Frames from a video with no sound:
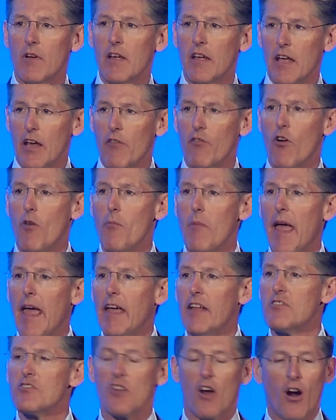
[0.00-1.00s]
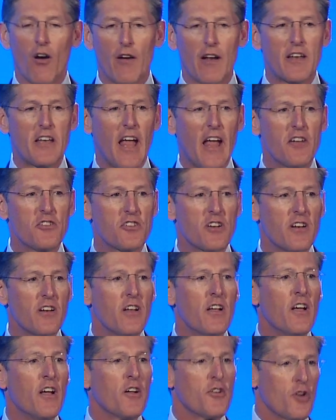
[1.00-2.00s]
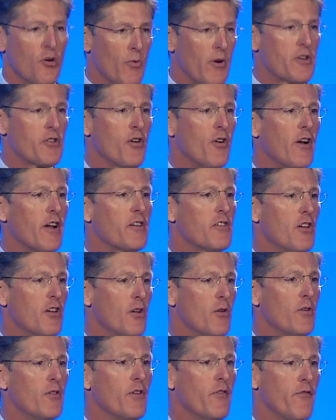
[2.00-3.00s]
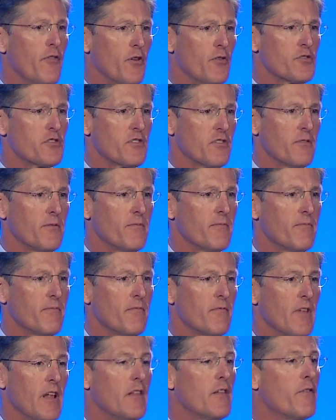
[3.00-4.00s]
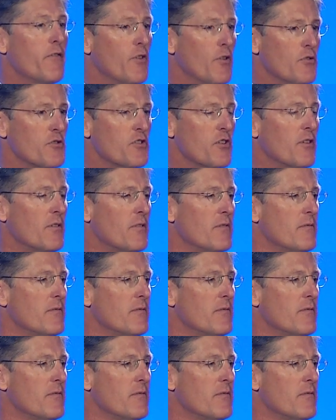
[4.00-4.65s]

It remains our intention to return it to you in the future.